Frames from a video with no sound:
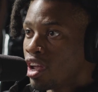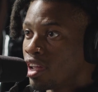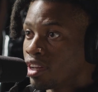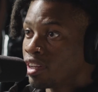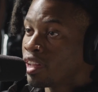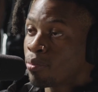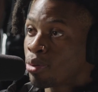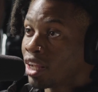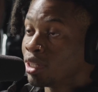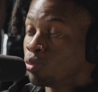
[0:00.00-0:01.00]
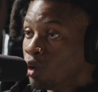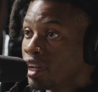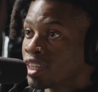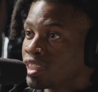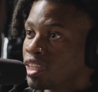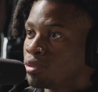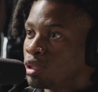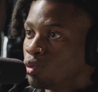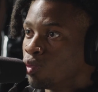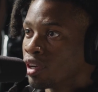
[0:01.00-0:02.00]
and they probably would
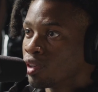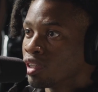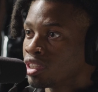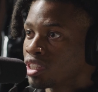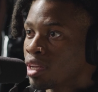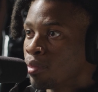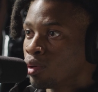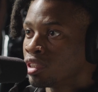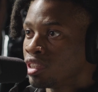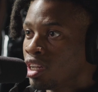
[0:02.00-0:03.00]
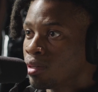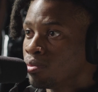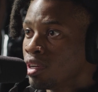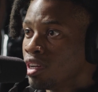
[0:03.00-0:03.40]
accept you when you're in the same boat as them.